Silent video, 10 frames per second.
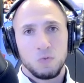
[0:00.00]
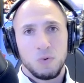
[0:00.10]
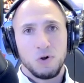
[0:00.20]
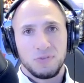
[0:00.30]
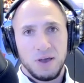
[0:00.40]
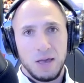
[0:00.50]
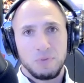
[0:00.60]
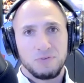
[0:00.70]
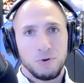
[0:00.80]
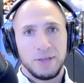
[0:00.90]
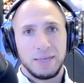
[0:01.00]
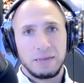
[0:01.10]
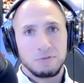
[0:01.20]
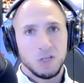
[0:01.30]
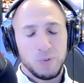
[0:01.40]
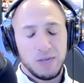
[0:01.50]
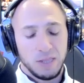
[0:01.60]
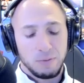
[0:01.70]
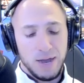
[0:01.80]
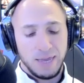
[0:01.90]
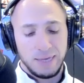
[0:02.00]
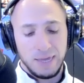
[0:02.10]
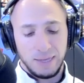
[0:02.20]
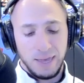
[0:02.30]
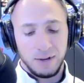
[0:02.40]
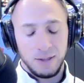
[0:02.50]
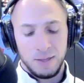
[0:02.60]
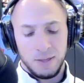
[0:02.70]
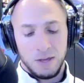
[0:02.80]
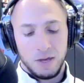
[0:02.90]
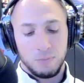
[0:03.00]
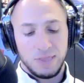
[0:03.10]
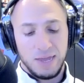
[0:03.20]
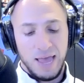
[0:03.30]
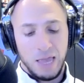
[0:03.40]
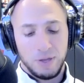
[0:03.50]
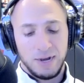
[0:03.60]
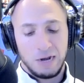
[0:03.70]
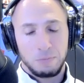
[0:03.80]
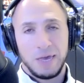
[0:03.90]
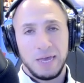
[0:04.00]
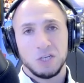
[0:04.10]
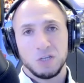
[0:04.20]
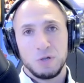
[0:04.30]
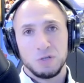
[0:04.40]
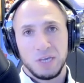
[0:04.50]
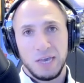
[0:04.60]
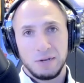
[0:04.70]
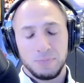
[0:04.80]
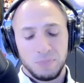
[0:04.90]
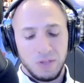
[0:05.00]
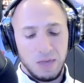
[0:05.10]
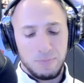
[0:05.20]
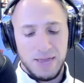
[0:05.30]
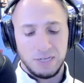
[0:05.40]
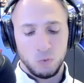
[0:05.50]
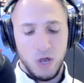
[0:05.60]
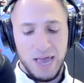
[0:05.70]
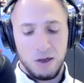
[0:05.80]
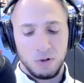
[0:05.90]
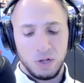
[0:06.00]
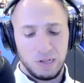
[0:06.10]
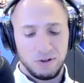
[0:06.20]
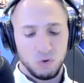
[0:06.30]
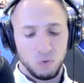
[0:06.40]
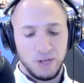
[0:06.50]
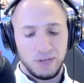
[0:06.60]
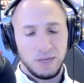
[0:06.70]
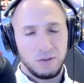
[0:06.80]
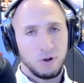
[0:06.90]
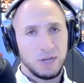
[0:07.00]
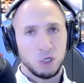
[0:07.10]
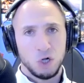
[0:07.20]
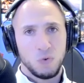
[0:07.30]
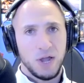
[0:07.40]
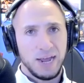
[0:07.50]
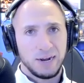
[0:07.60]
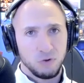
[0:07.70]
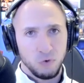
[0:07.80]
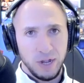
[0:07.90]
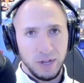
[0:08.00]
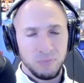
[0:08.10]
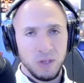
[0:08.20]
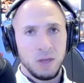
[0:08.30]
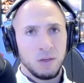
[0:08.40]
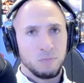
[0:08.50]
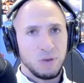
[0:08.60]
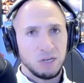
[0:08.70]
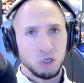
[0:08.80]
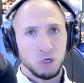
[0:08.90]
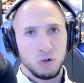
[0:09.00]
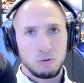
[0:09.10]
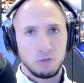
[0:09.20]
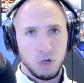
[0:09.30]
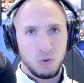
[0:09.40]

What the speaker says: more time before he could even speak on the mic yet again. But then Hangman Adam Page's music hit. He made his way out, cleared the ring. He ran Joe right out of the ring, made sure Hook was all